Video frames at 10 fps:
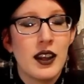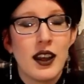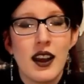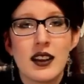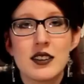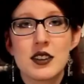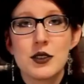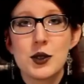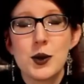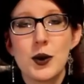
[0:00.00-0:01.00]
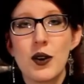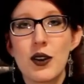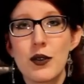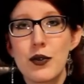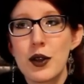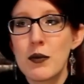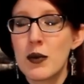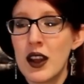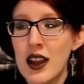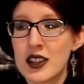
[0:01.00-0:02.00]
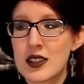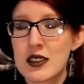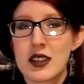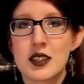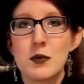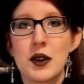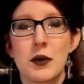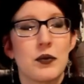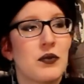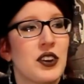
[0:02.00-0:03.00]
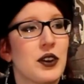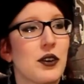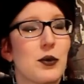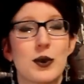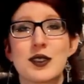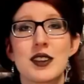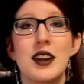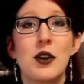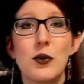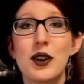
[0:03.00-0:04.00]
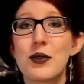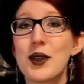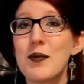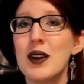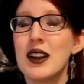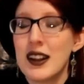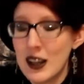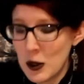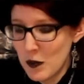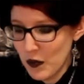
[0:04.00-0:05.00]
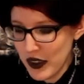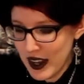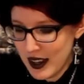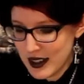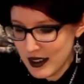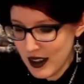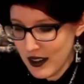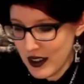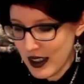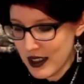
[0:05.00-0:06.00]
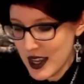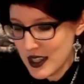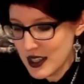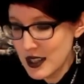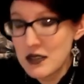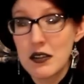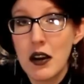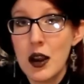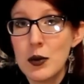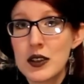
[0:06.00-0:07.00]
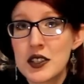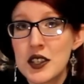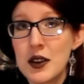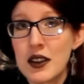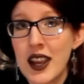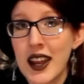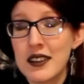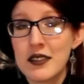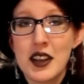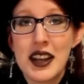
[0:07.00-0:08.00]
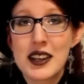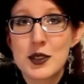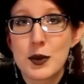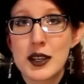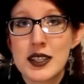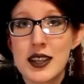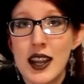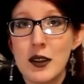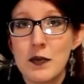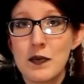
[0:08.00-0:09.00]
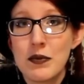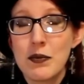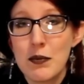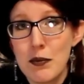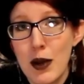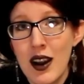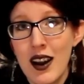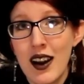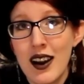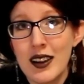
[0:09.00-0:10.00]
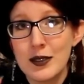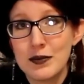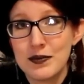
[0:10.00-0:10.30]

and do all of them, as this meetup video was one of them. And other than that, I will see you again next Wednesday. Bye!